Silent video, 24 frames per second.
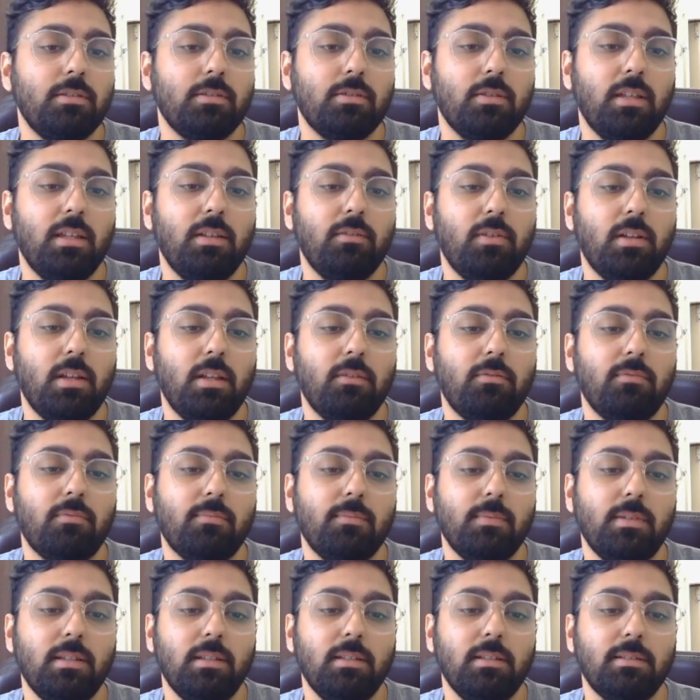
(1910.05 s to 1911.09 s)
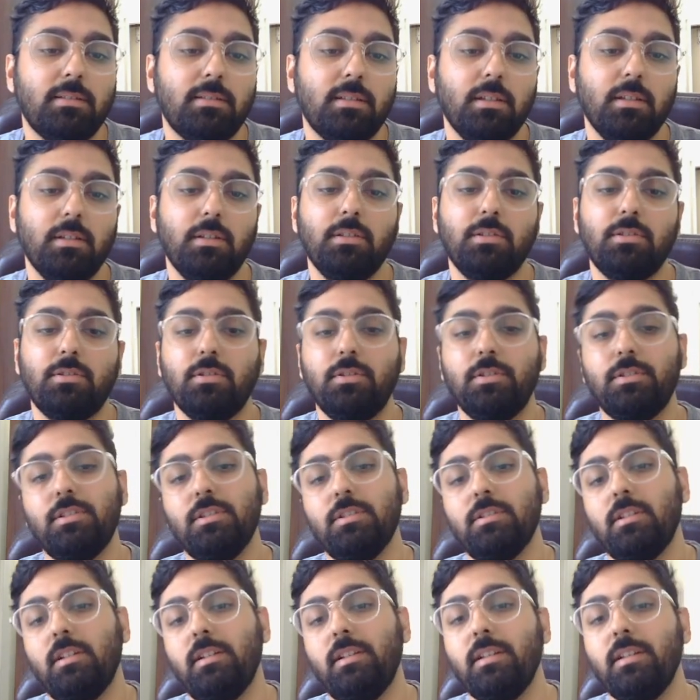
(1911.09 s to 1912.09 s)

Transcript: So even if these searches are